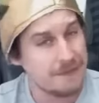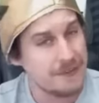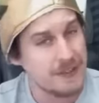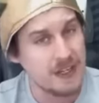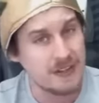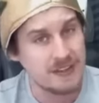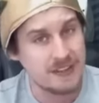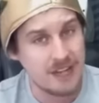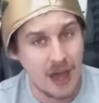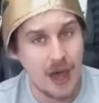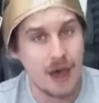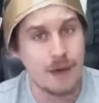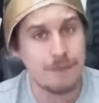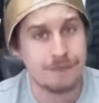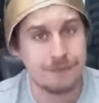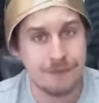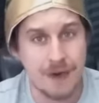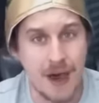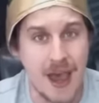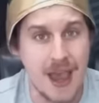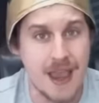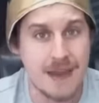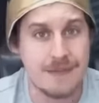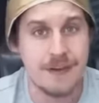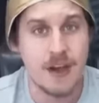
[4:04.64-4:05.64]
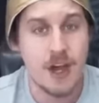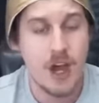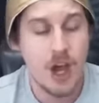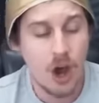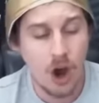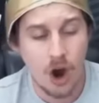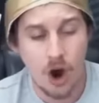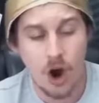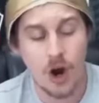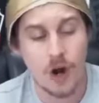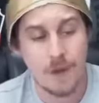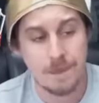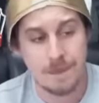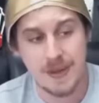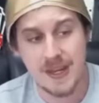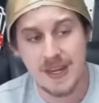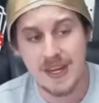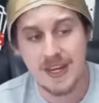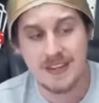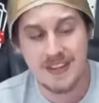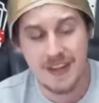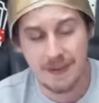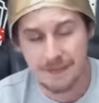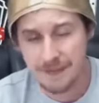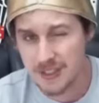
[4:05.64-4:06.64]
Definitely a top 5
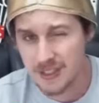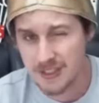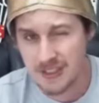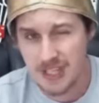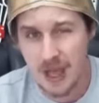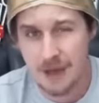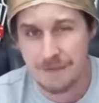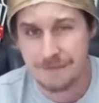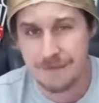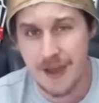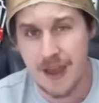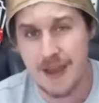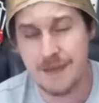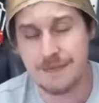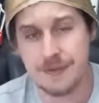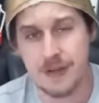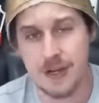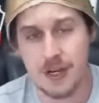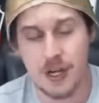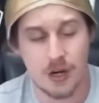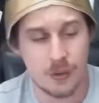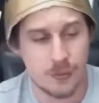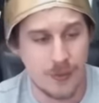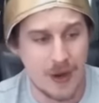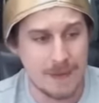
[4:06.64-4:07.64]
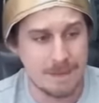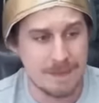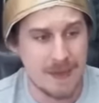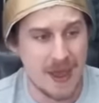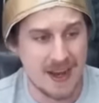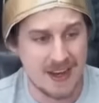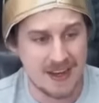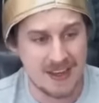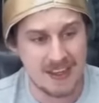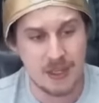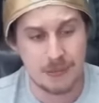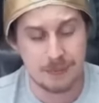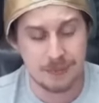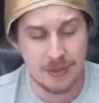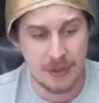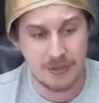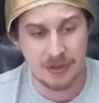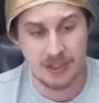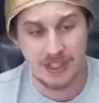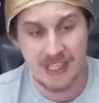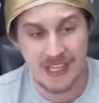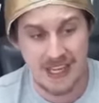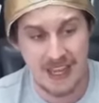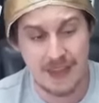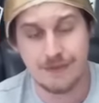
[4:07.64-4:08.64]
RB. Definitely a top five uh, right back in the
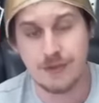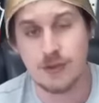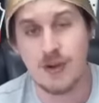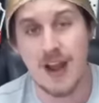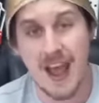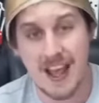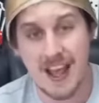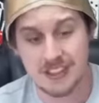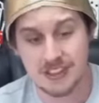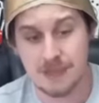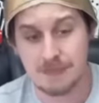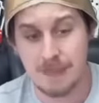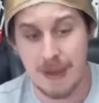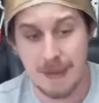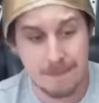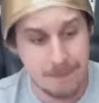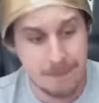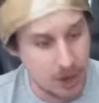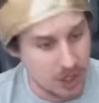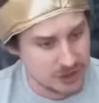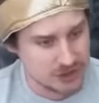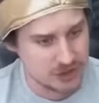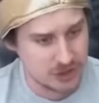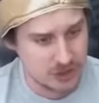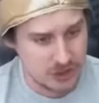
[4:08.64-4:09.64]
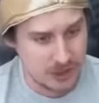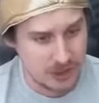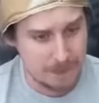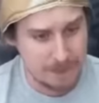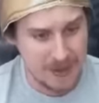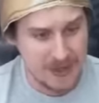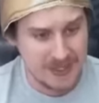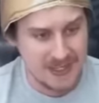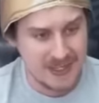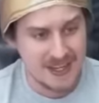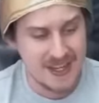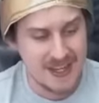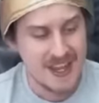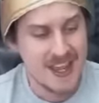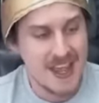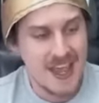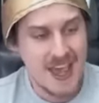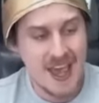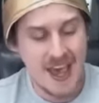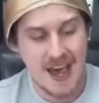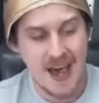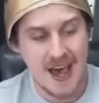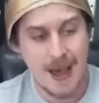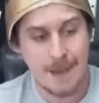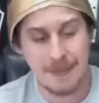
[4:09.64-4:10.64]
Premier League if you're asking my personal opinion.
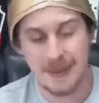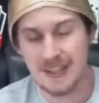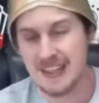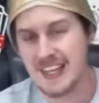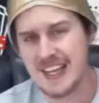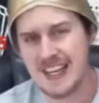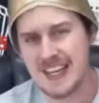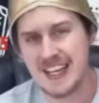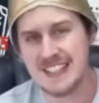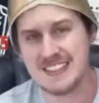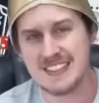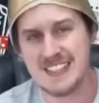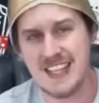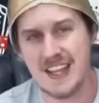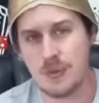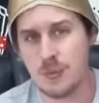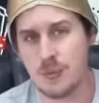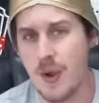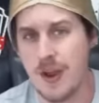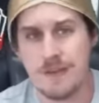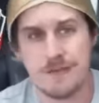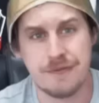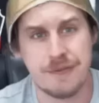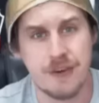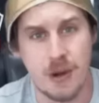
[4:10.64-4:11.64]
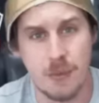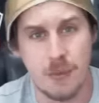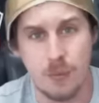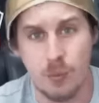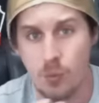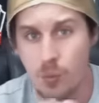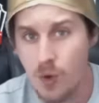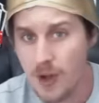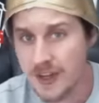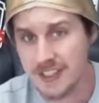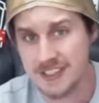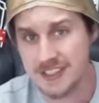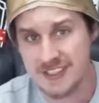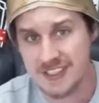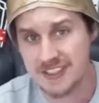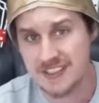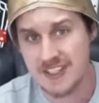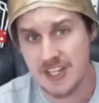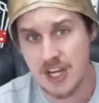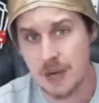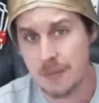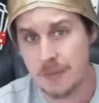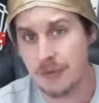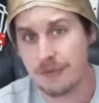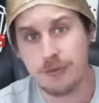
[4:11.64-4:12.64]
Uh, but like I said, went from one
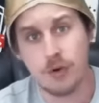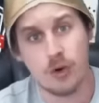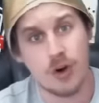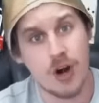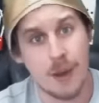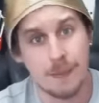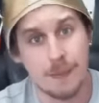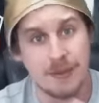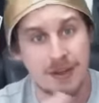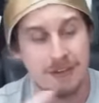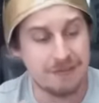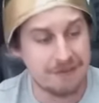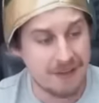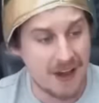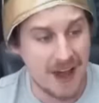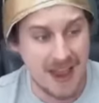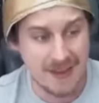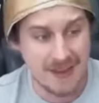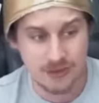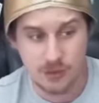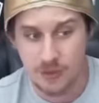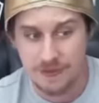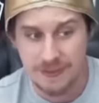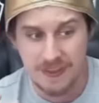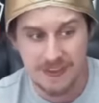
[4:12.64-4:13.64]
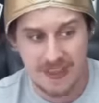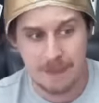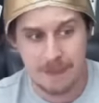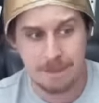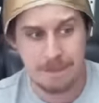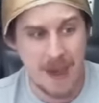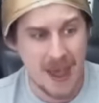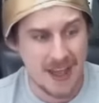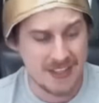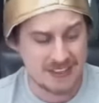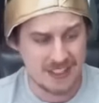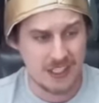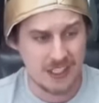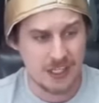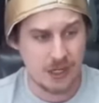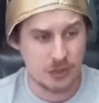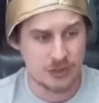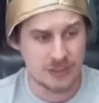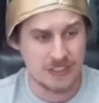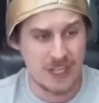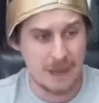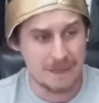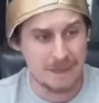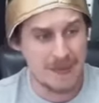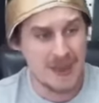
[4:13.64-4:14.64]
assist the year before up to five, so I think that passing
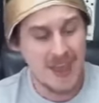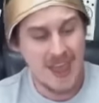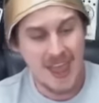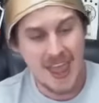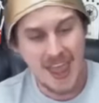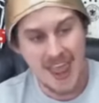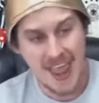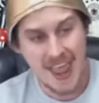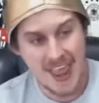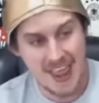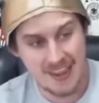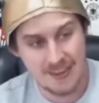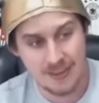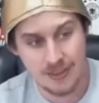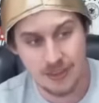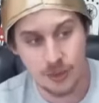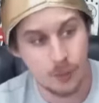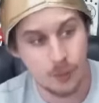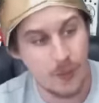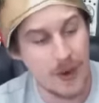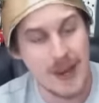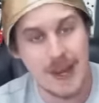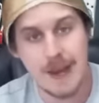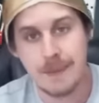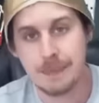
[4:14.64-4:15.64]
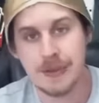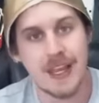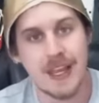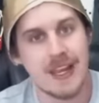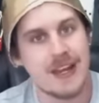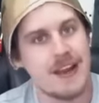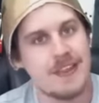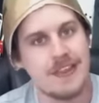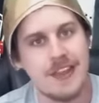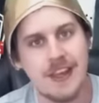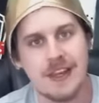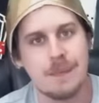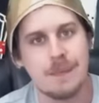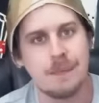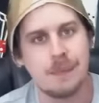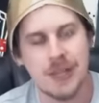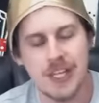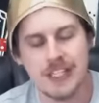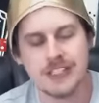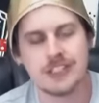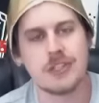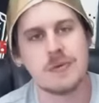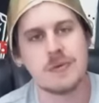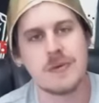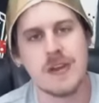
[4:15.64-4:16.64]
goes up. And the way he played, I think a
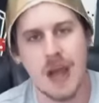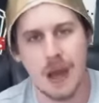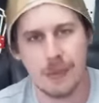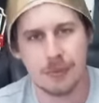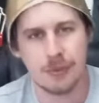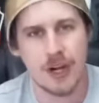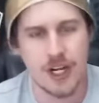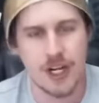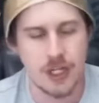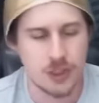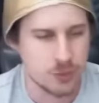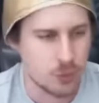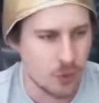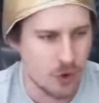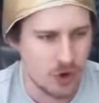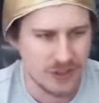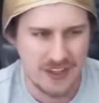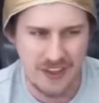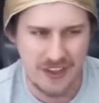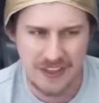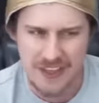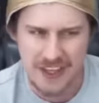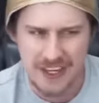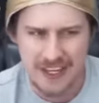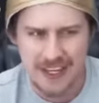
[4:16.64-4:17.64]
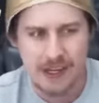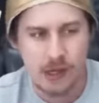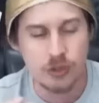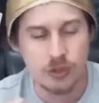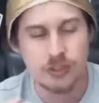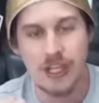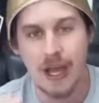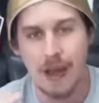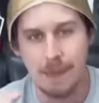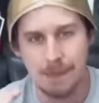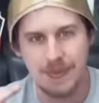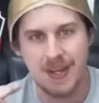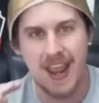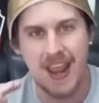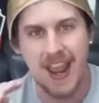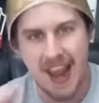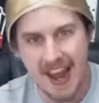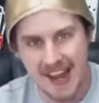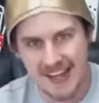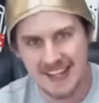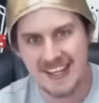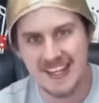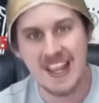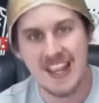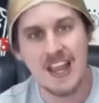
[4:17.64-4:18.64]
plus three upgrade is warranted. I think he goes up to
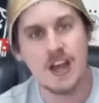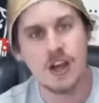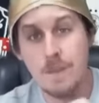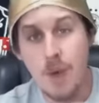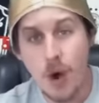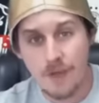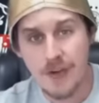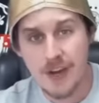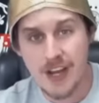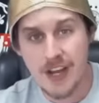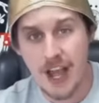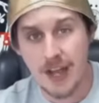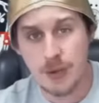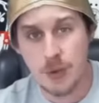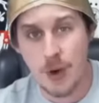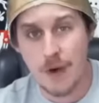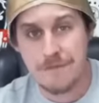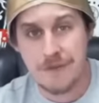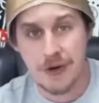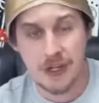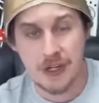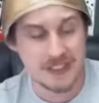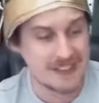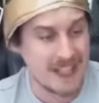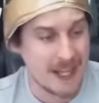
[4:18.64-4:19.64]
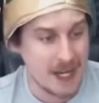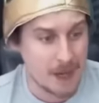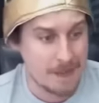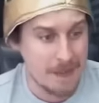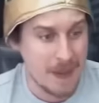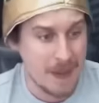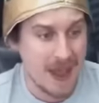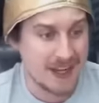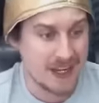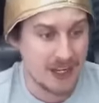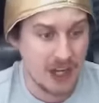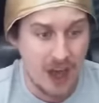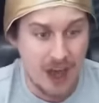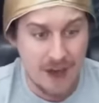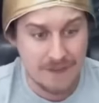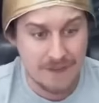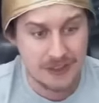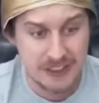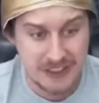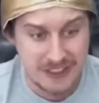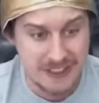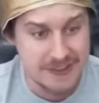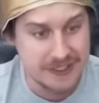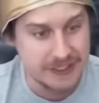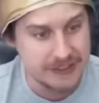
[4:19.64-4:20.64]
80. Moving on to our first center back, and
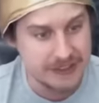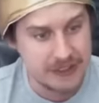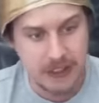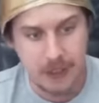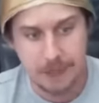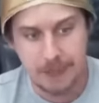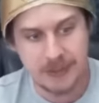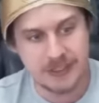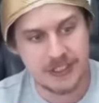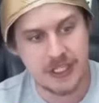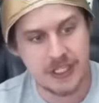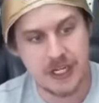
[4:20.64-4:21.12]
obviously this is a